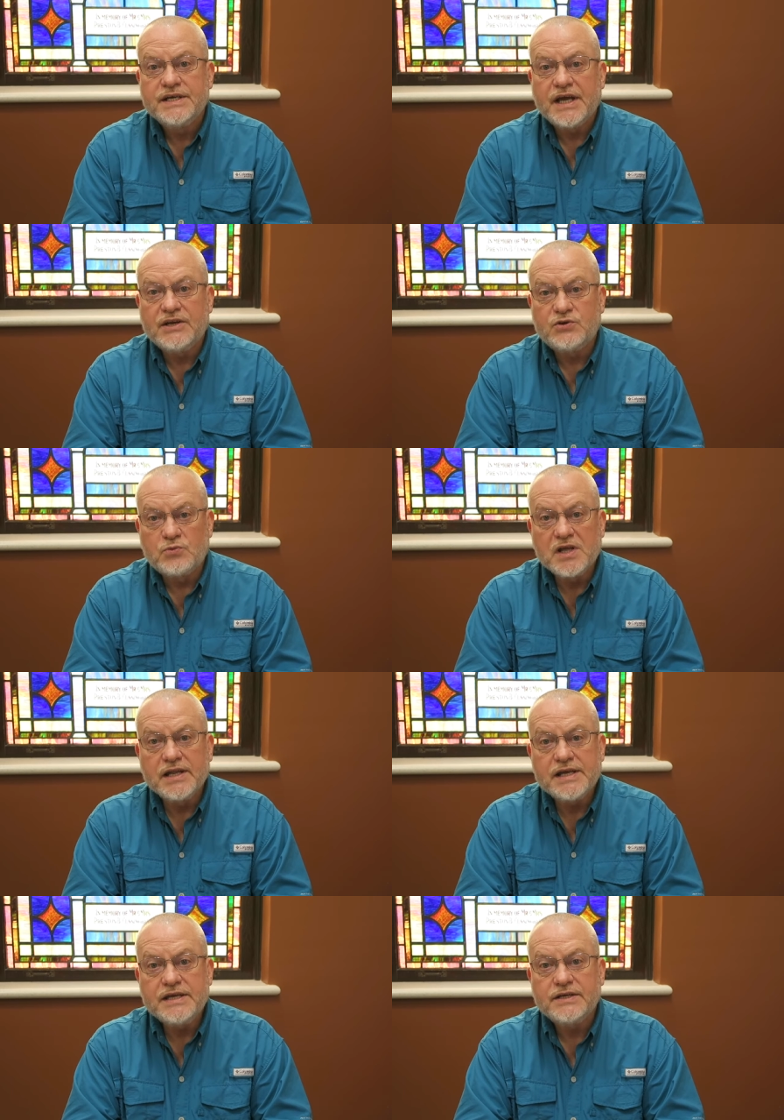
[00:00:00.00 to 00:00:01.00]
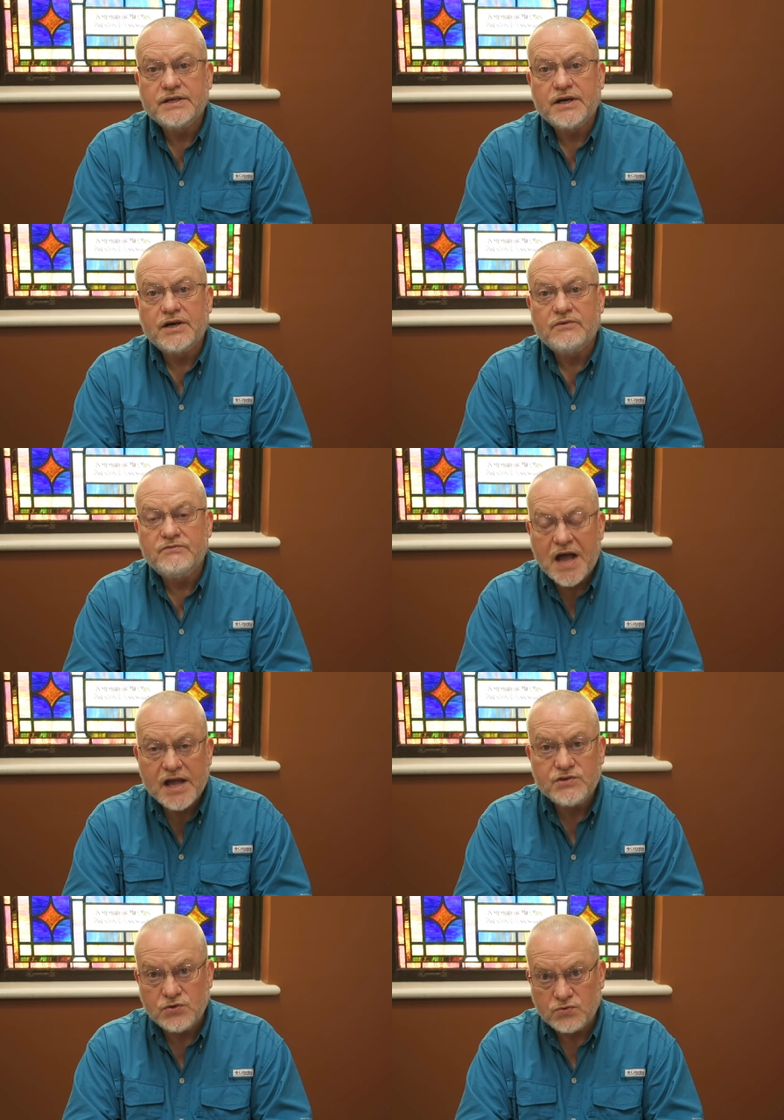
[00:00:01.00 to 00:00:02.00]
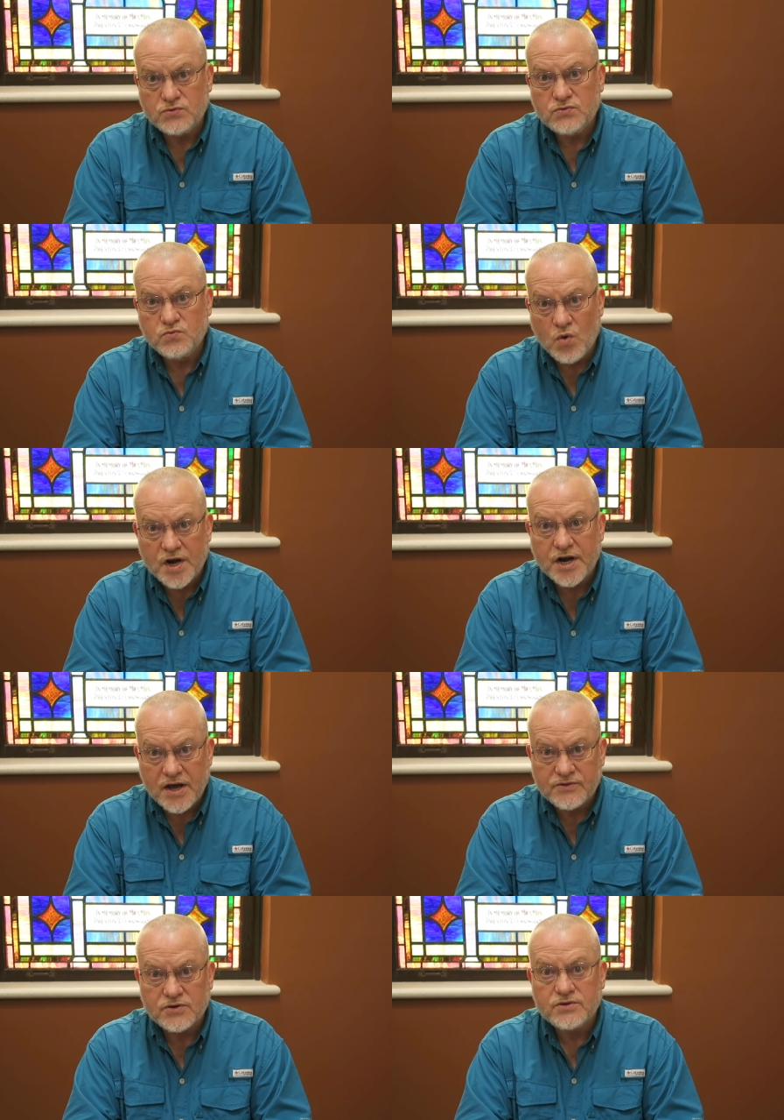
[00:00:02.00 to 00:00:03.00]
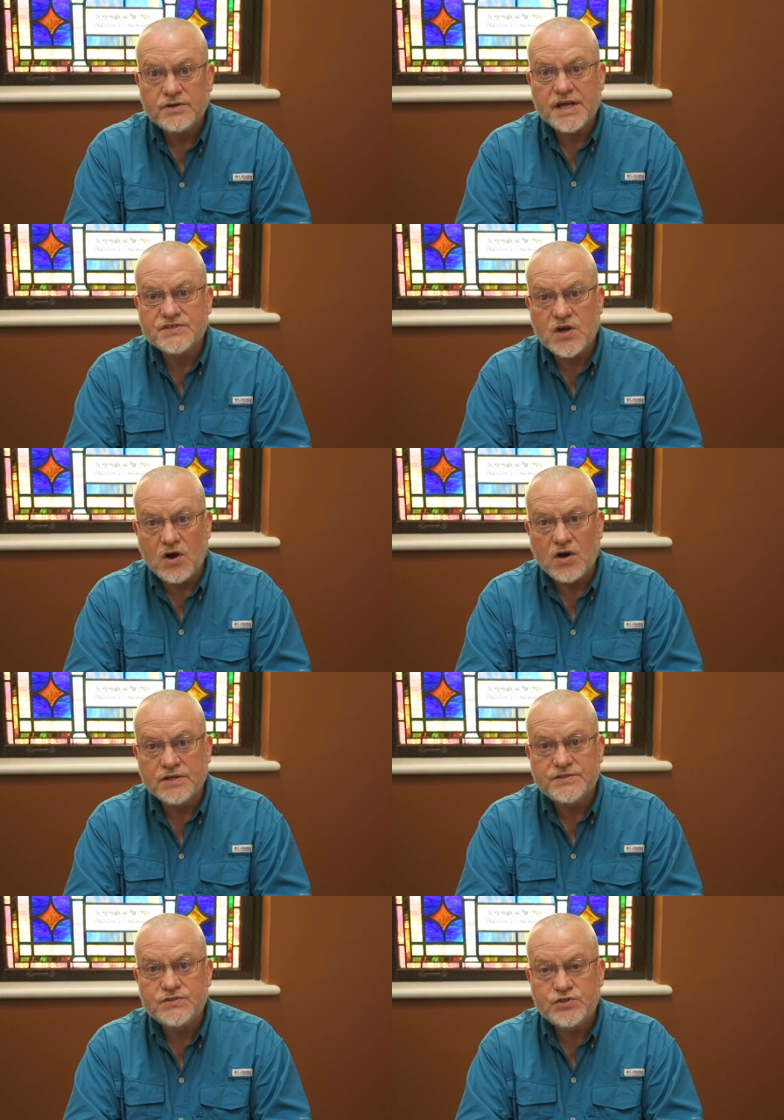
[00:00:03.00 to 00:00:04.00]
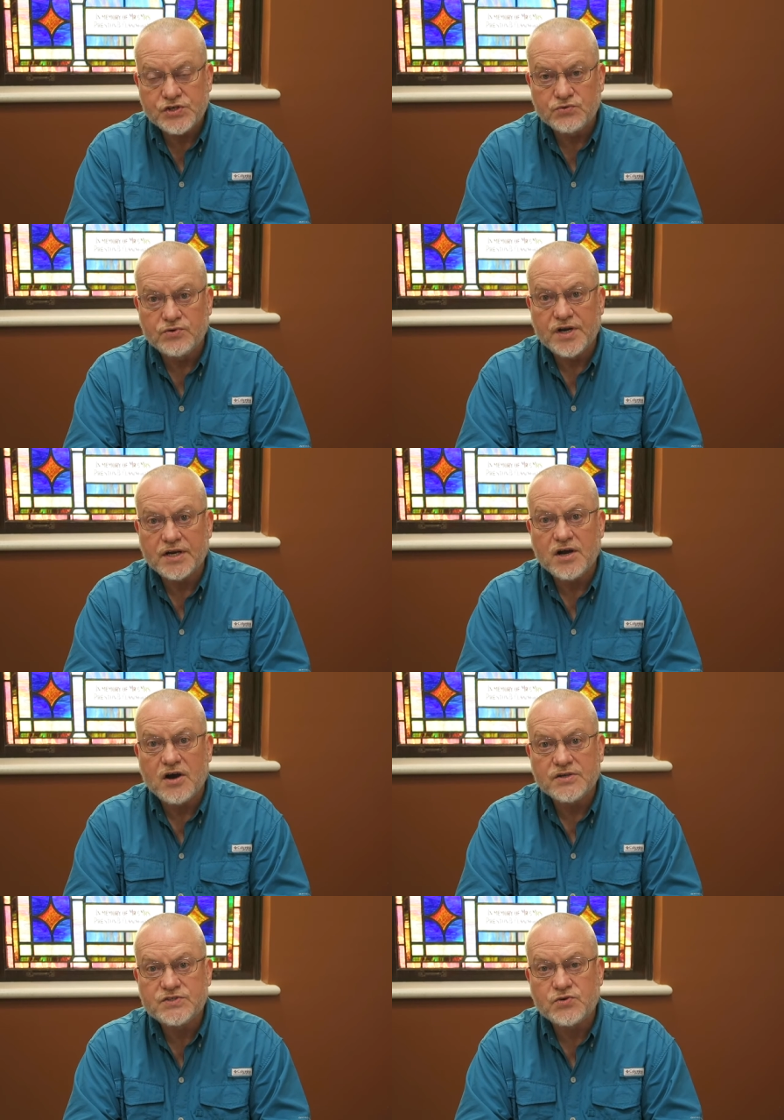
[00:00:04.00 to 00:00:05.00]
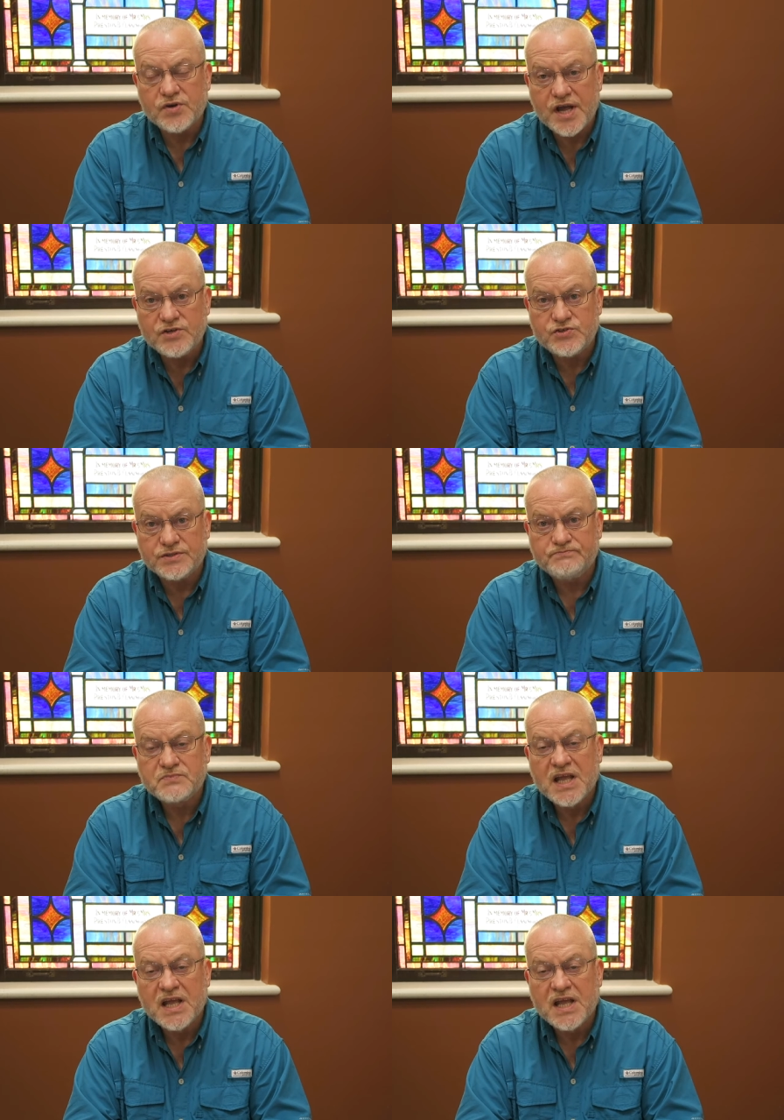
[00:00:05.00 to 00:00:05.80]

and to really value one another as God's children and God's creation.